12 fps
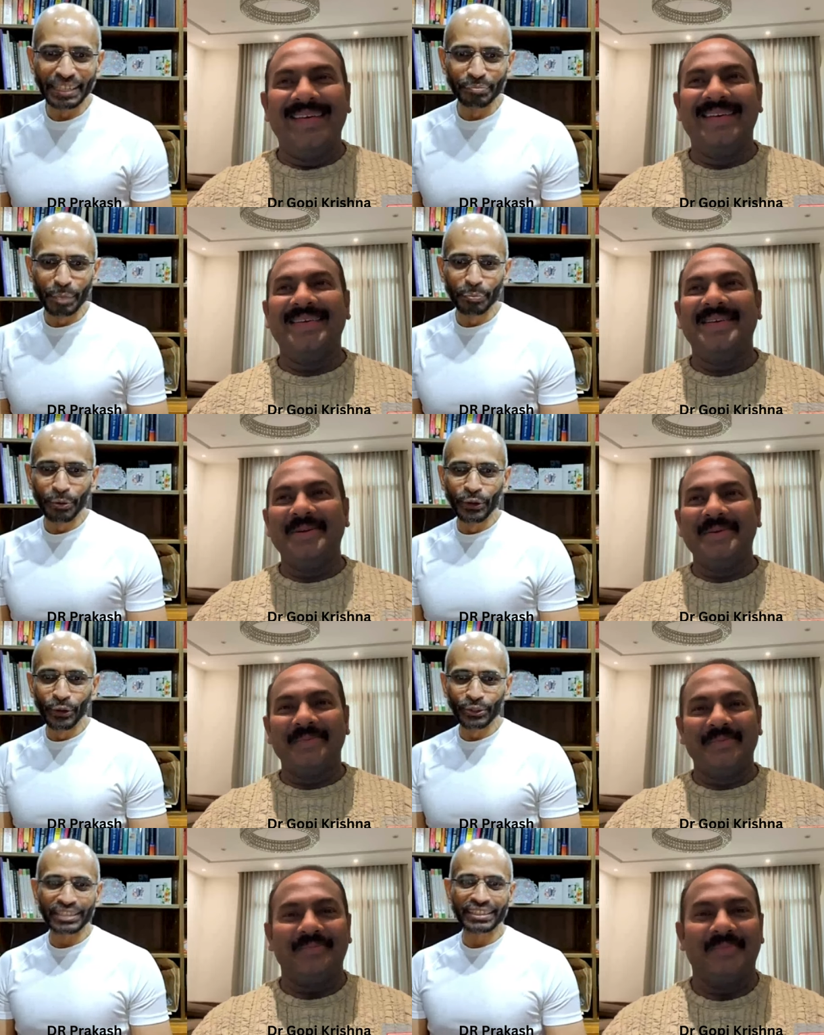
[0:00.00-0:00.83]
Speaker 1: Let the
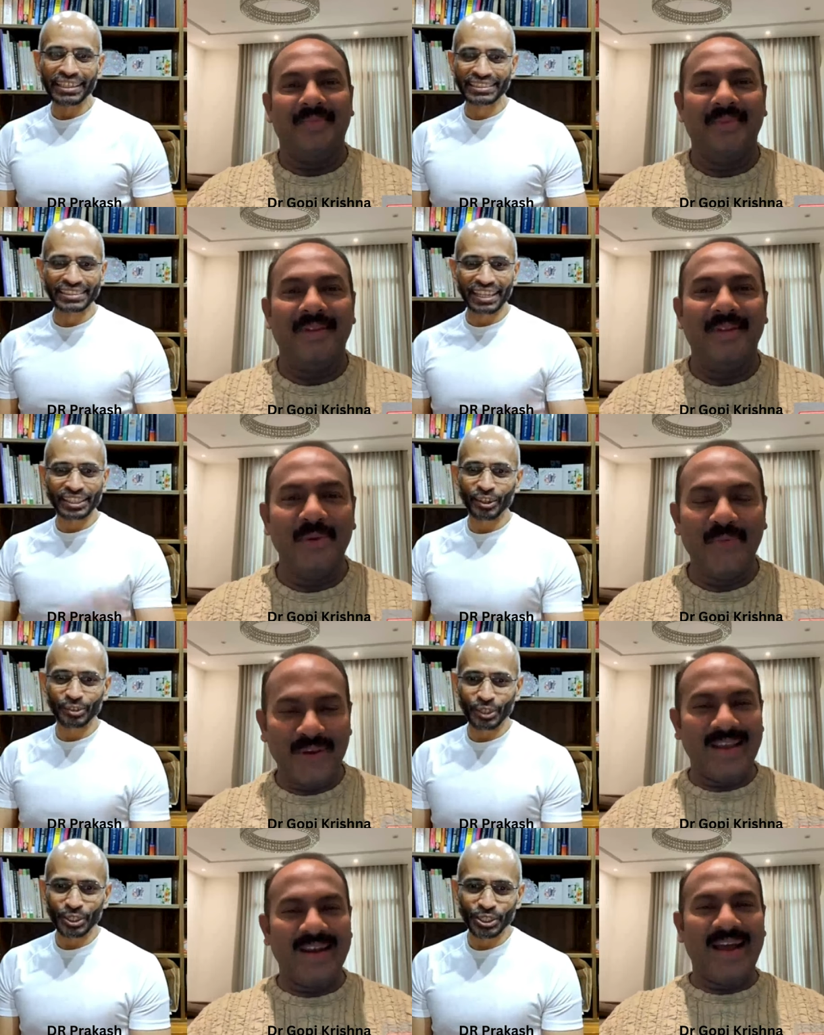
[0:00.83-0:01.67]
people know that there is
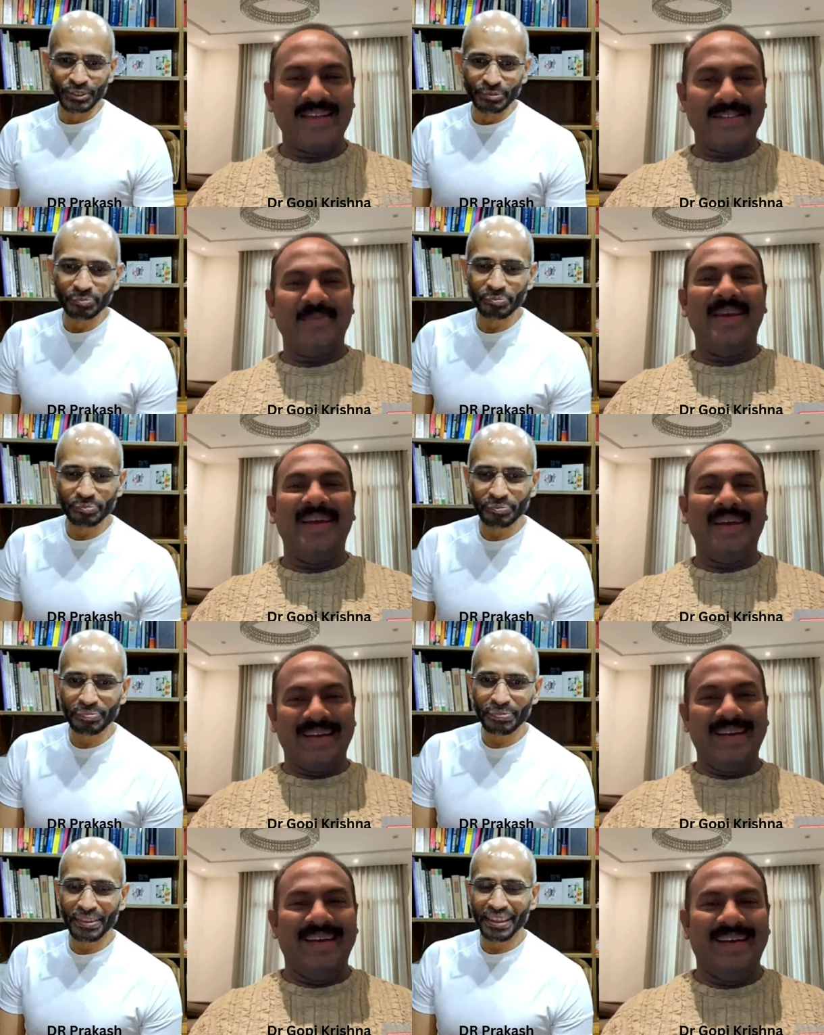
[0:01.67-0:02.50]
uh, nothing. If you can ask
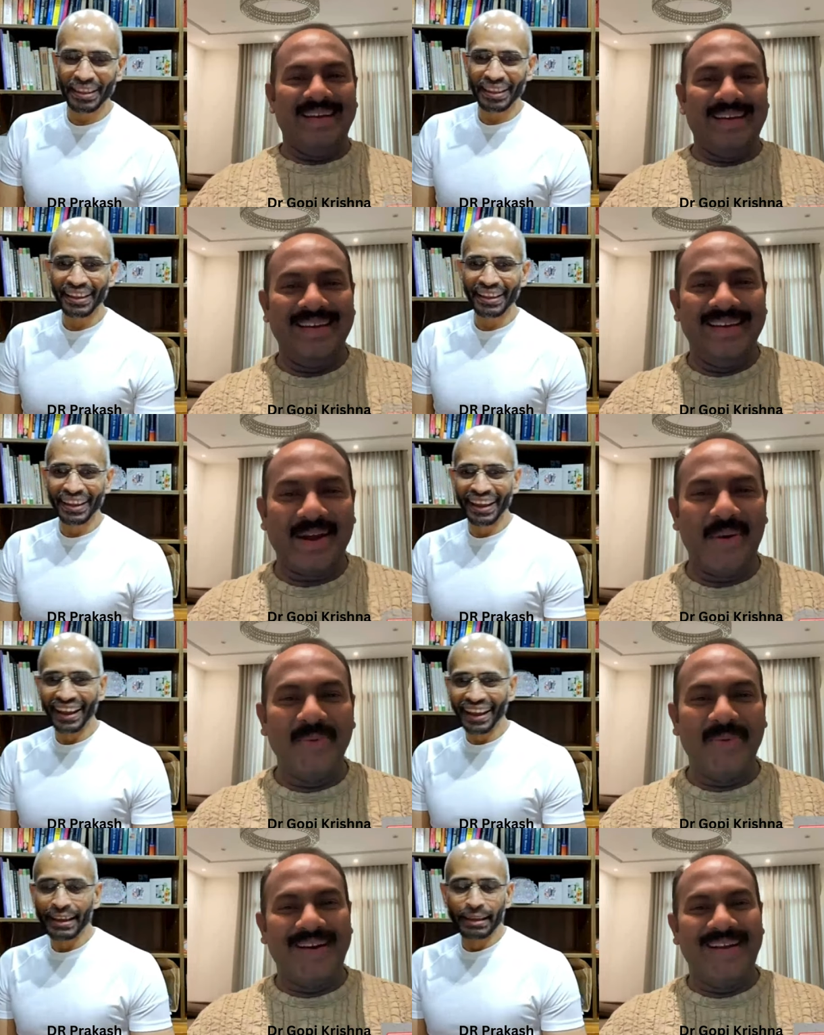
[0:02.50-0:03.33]
me, I can I
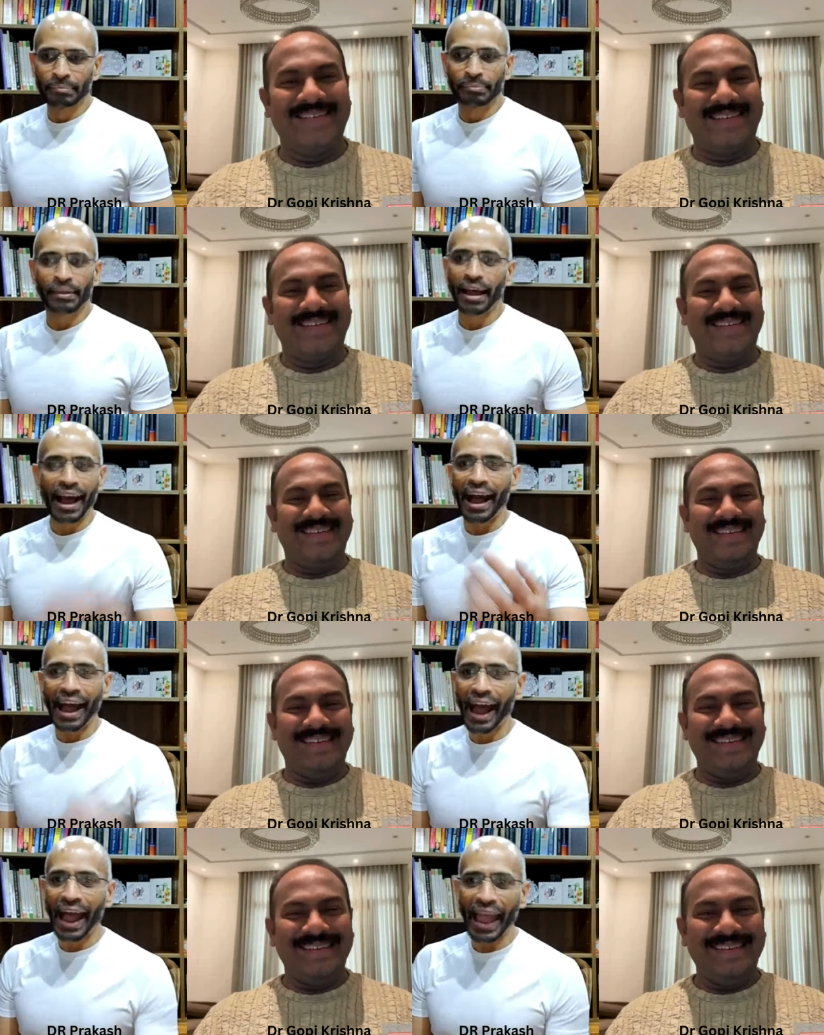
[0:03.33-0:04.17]
can counter it.
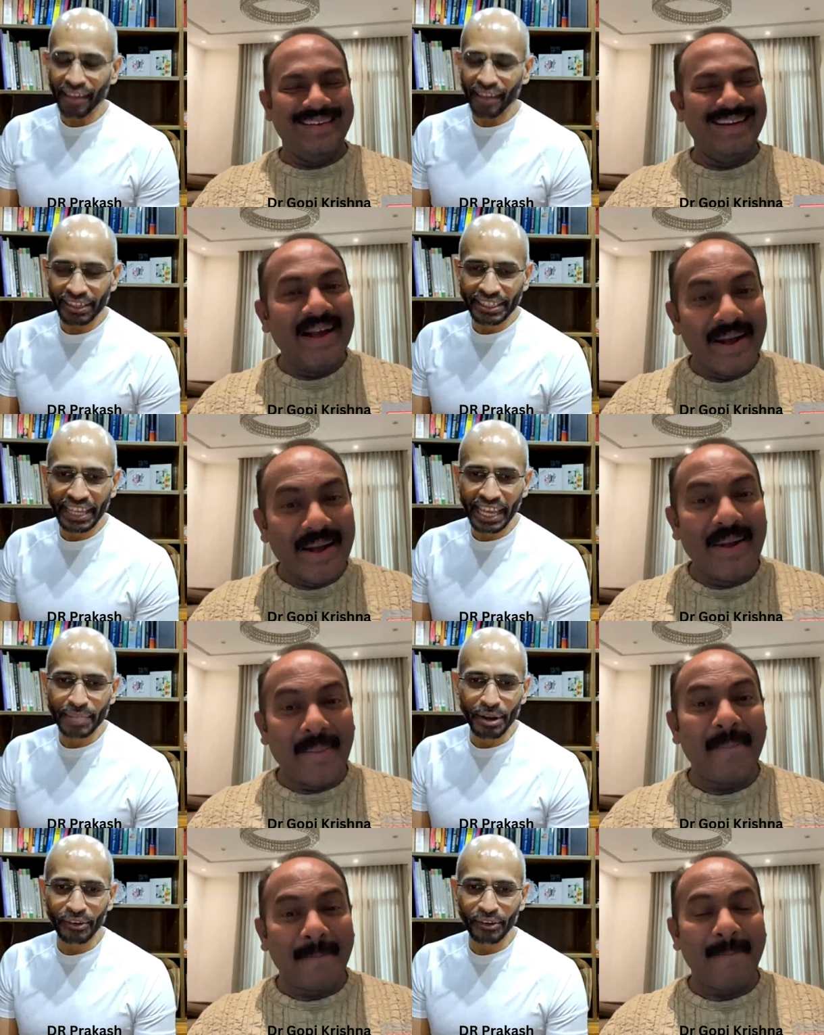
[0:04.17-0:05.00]
uh, I
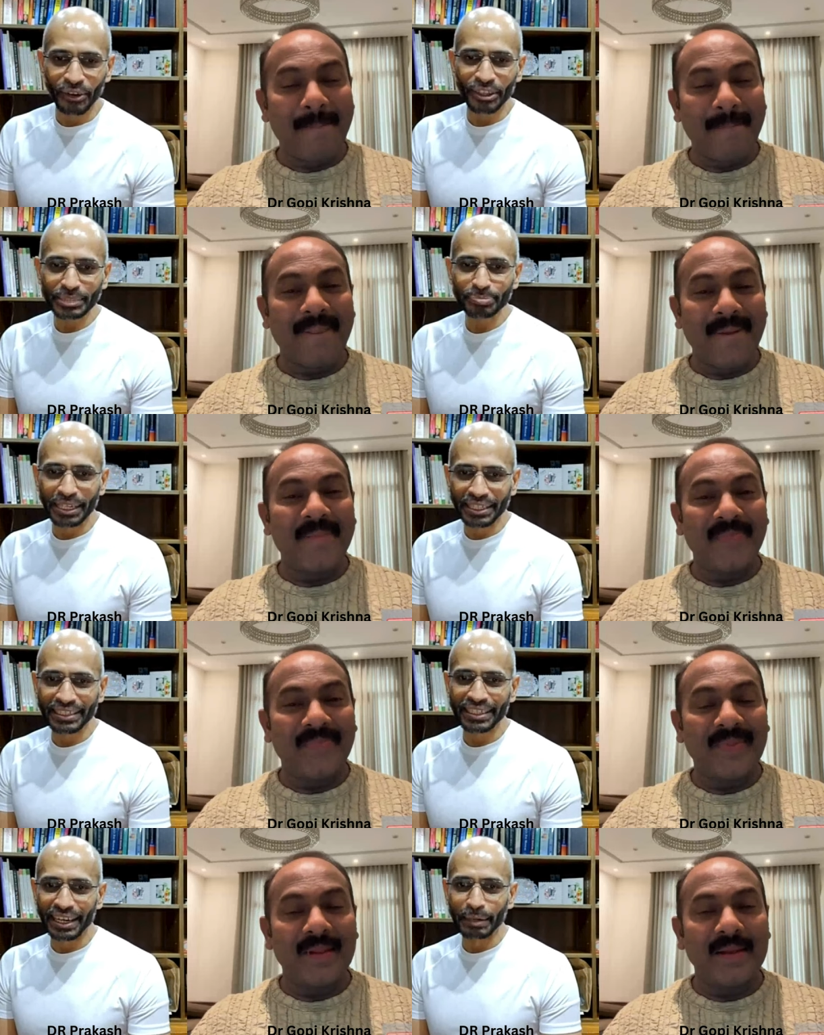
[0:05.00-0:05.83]
haven't came across,
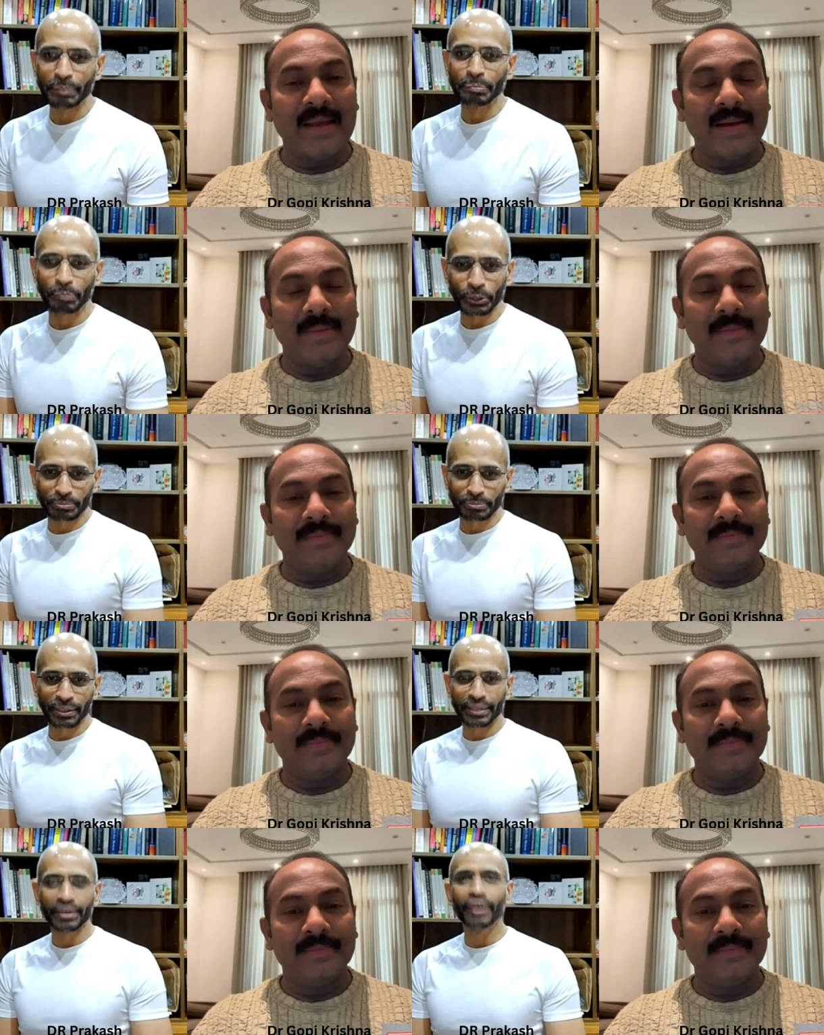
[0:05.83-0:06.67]
but uh,
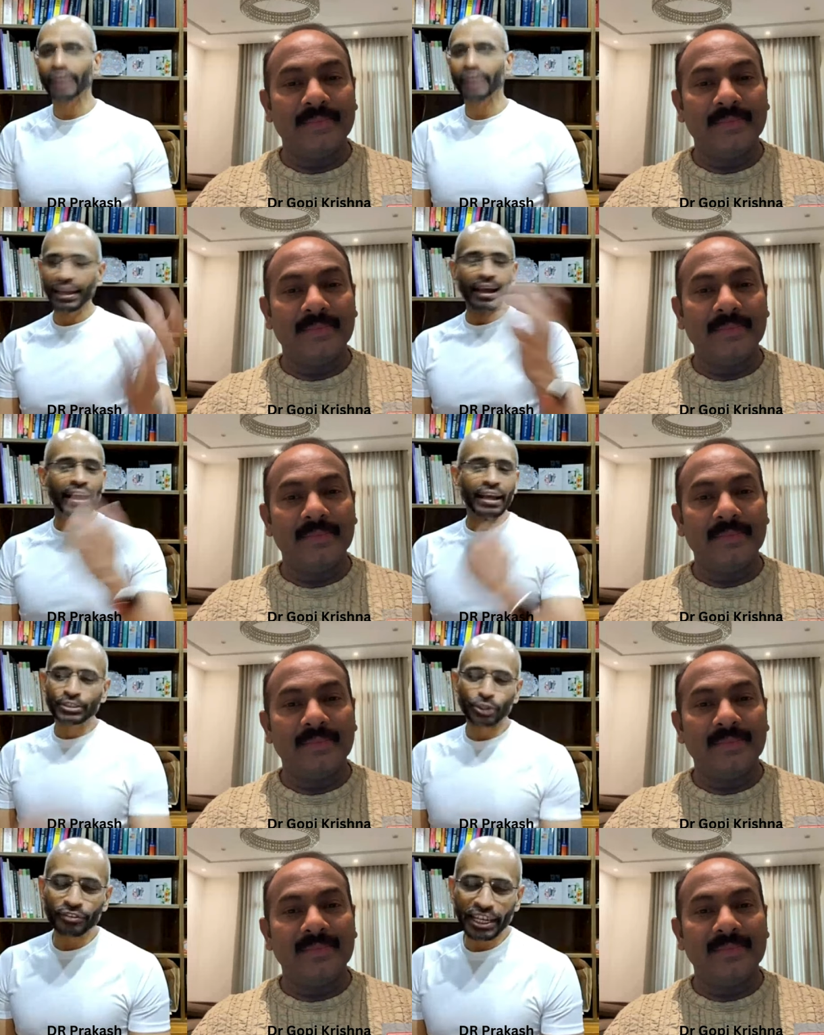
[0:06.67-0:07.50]
possibly okay.
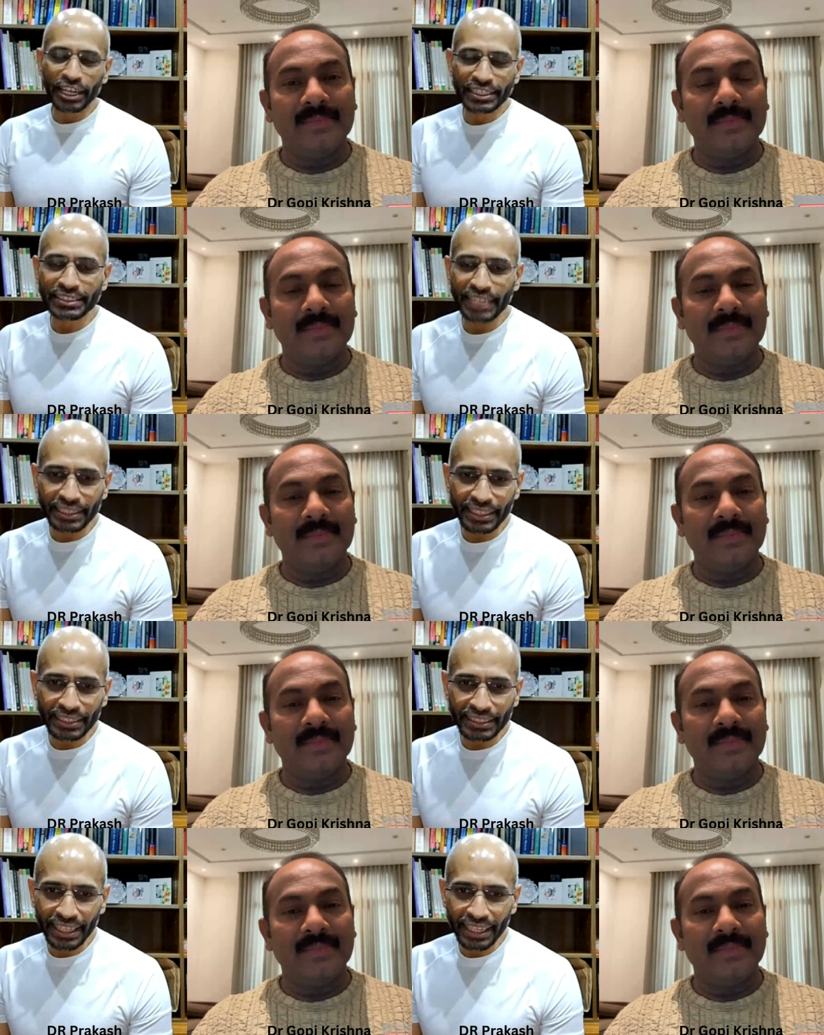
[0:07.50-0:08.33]
So if there is
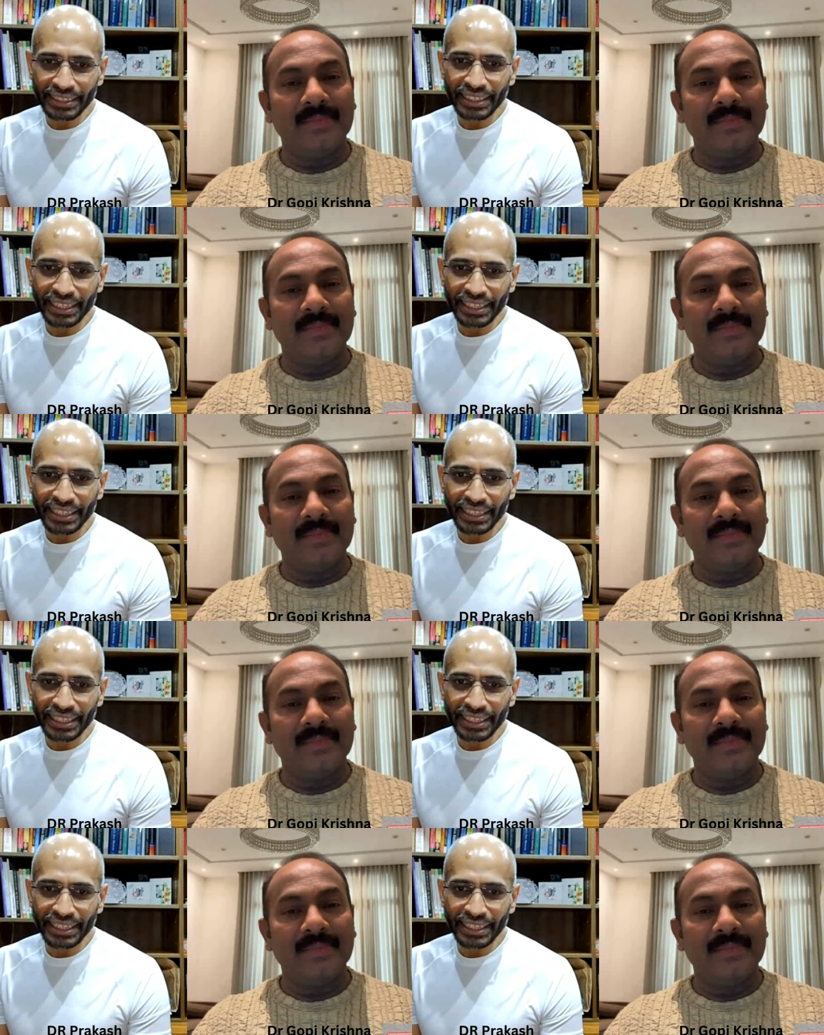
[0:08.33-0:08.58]
nothing there,